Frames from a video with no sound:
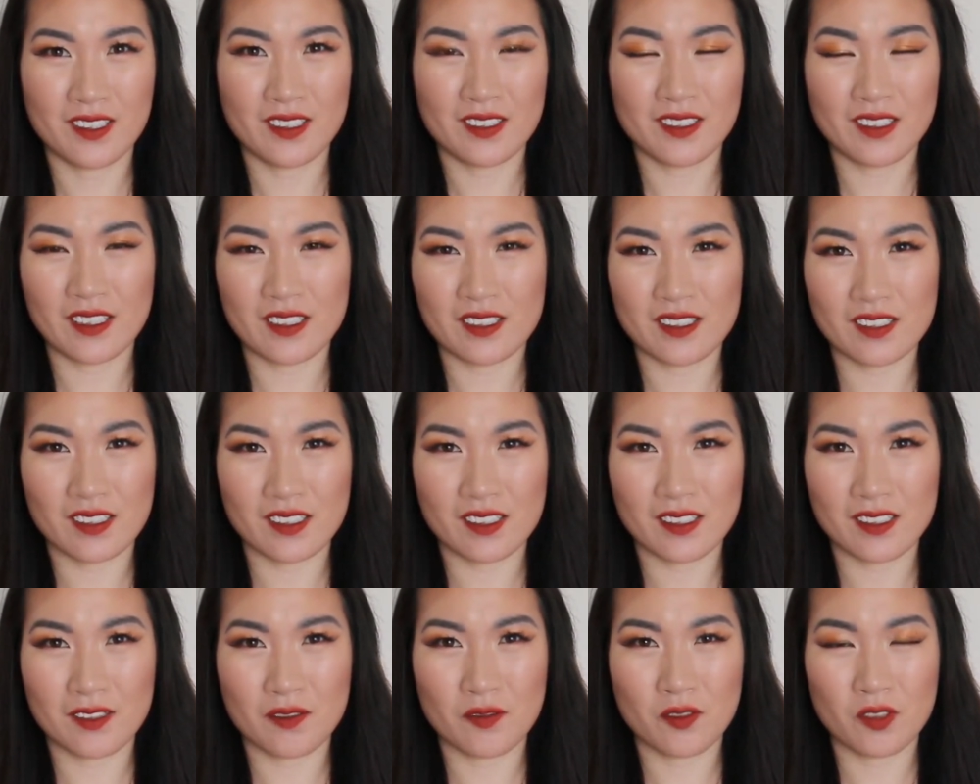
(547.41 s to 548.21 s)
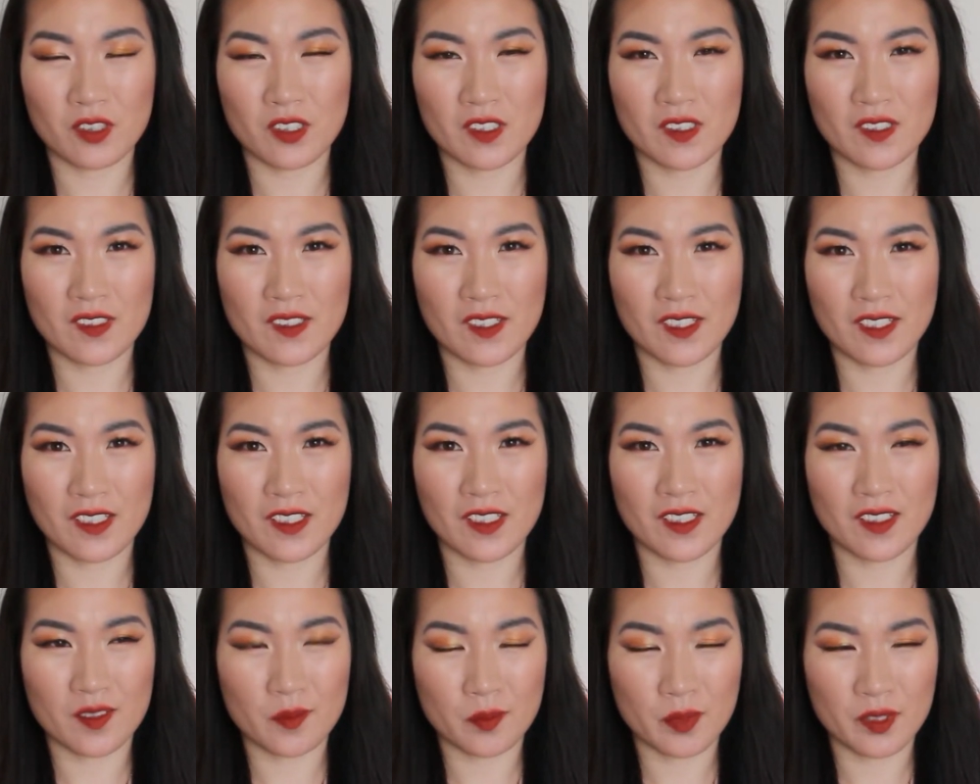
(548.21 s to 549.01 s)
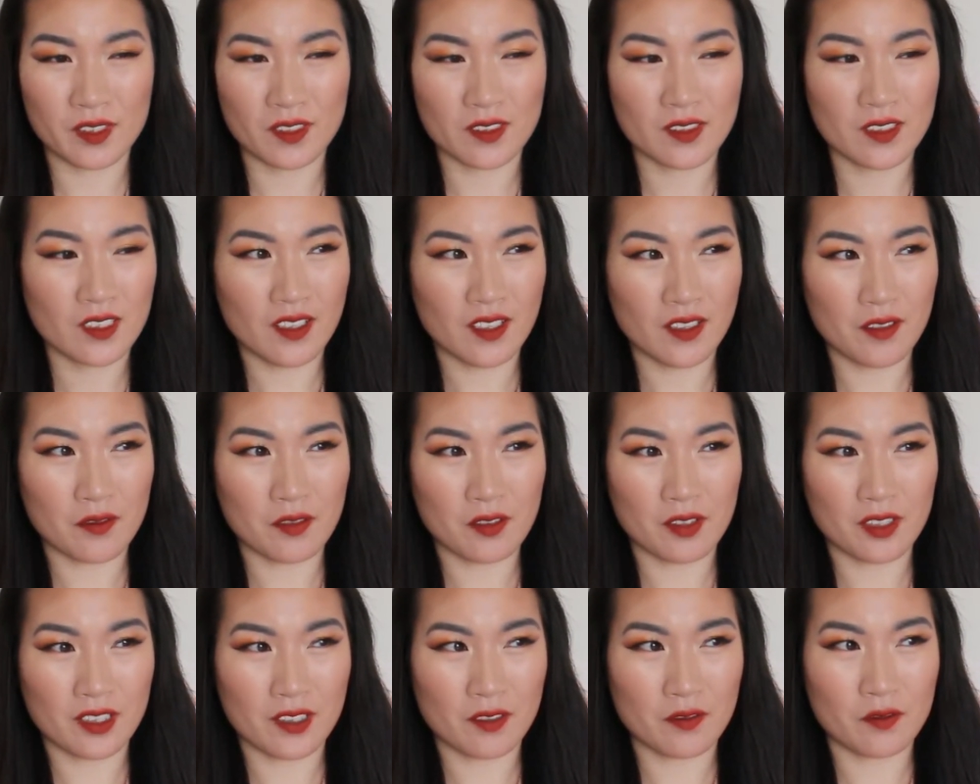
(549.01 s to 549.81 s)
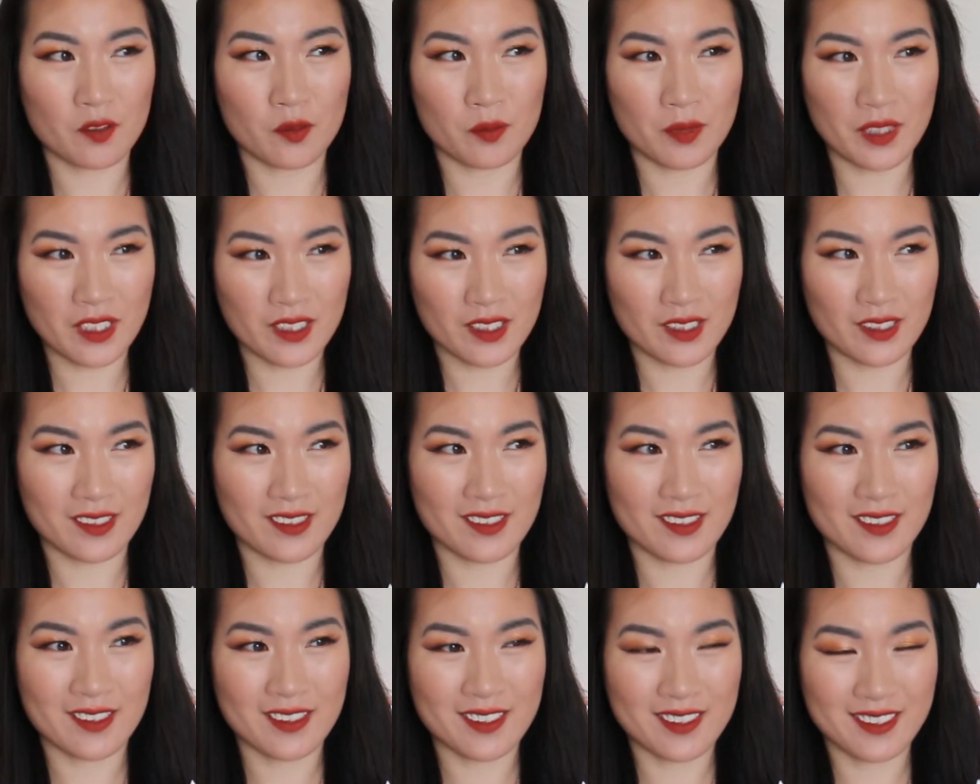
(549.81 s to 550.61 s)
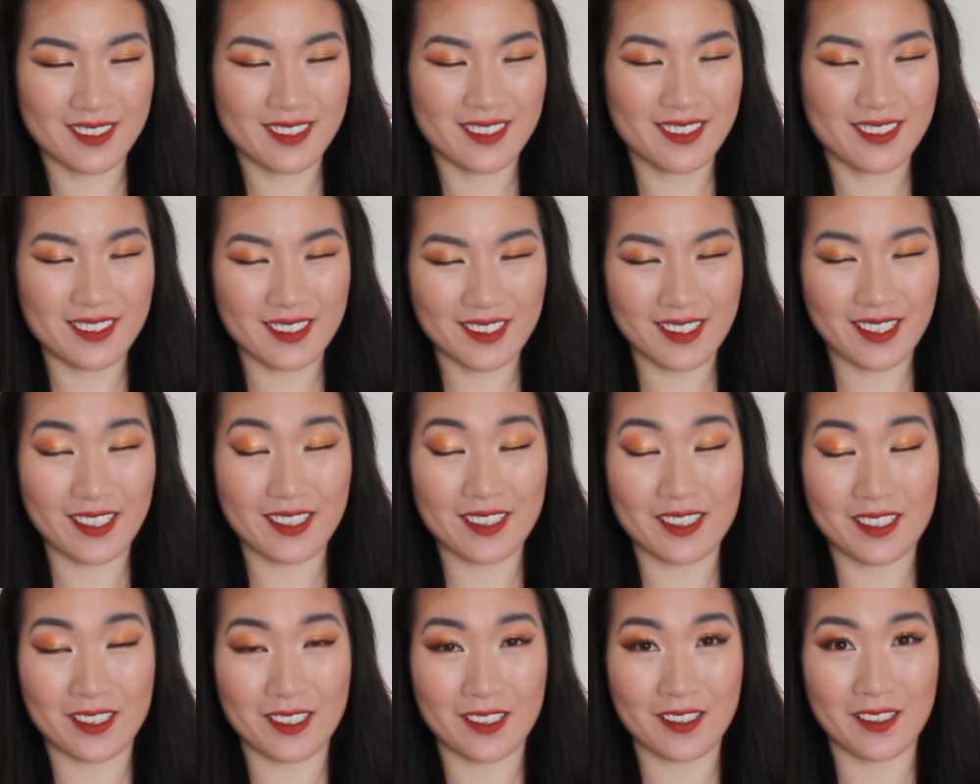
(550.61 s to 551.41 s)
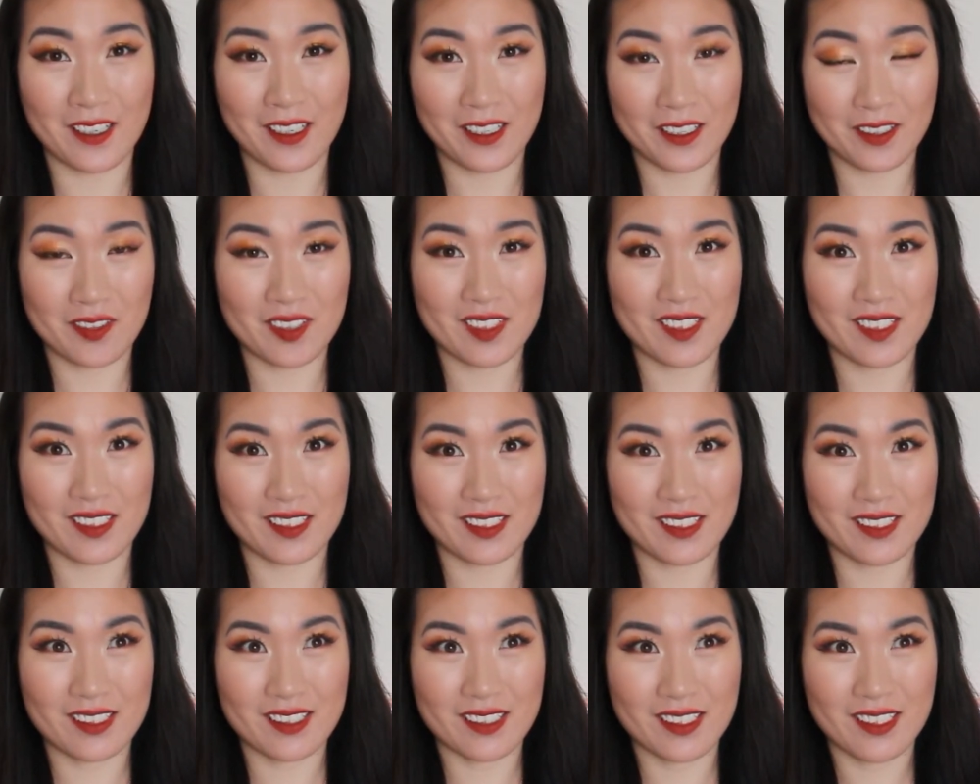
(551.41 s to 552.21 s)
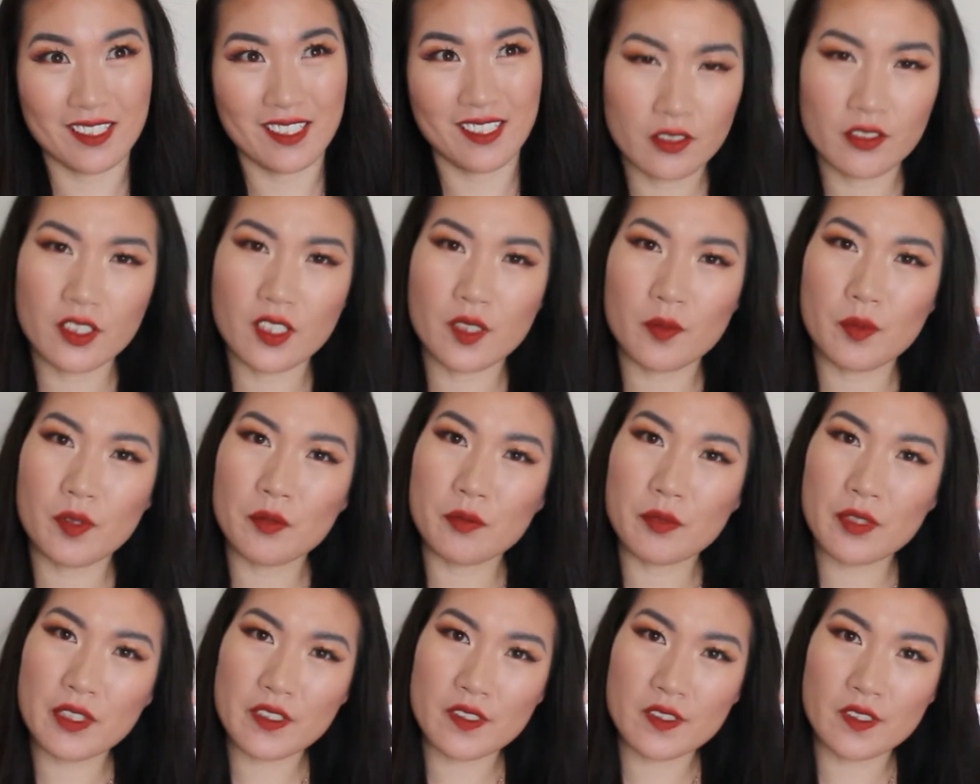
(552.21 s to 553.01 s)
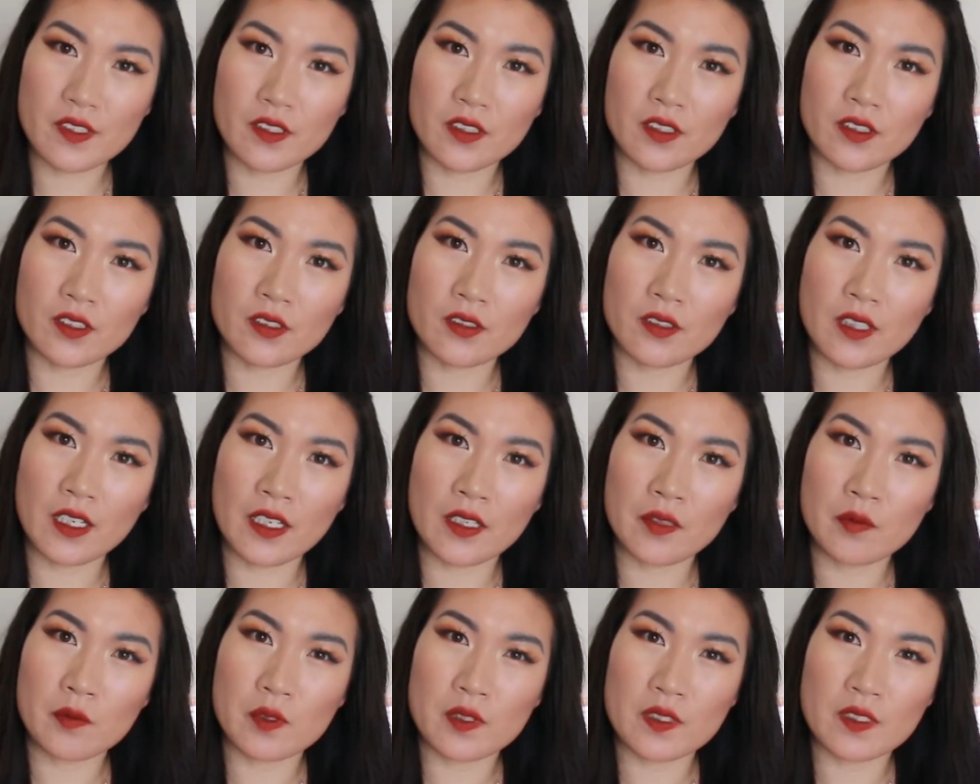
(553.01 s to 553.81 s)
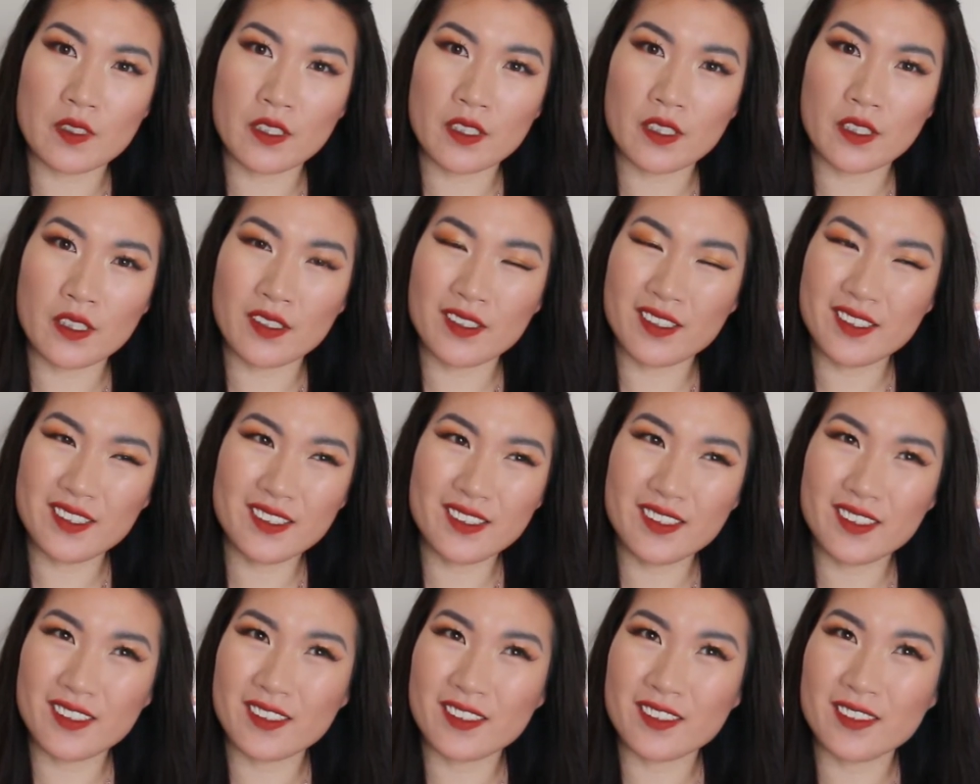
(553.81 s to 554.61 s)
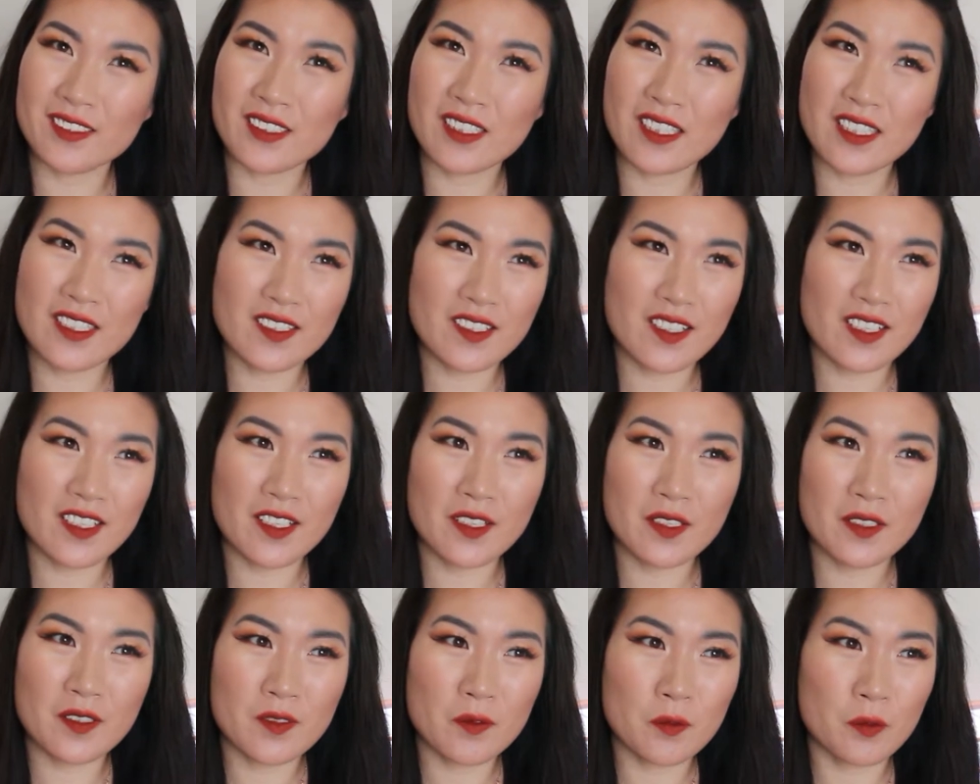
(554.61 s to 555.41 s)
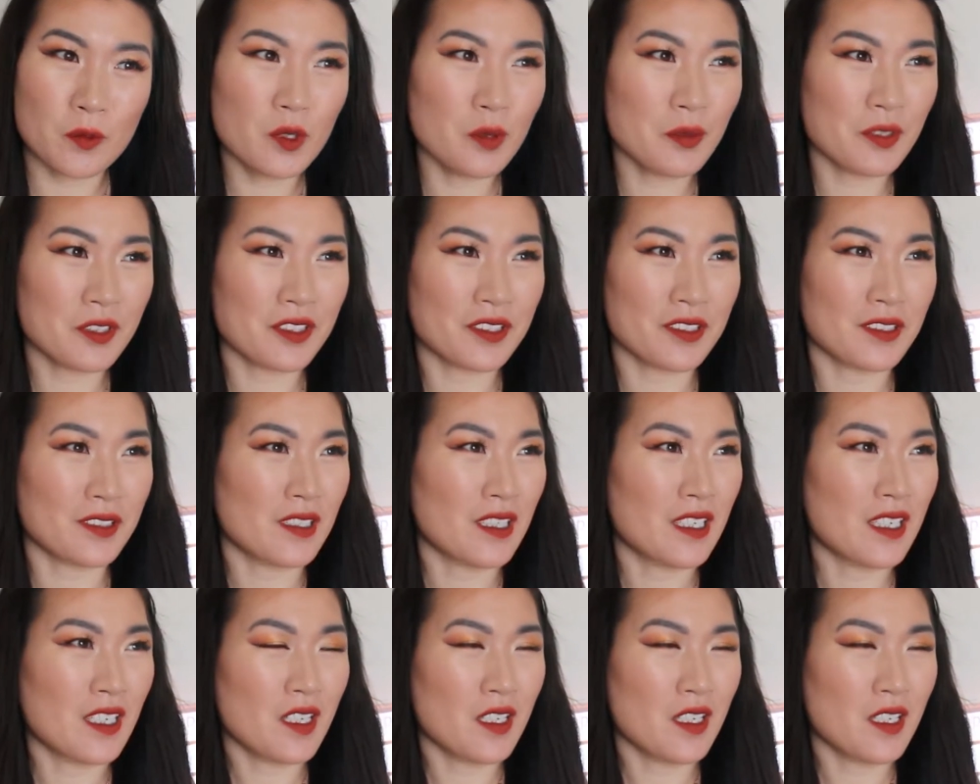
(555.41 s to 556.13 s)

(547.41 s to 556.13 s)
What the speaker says: That's it for skincare, but I feel like for me, I need a lot of things. You know, a couple of weeks ago, I was thinking, oh, it's getting warmer.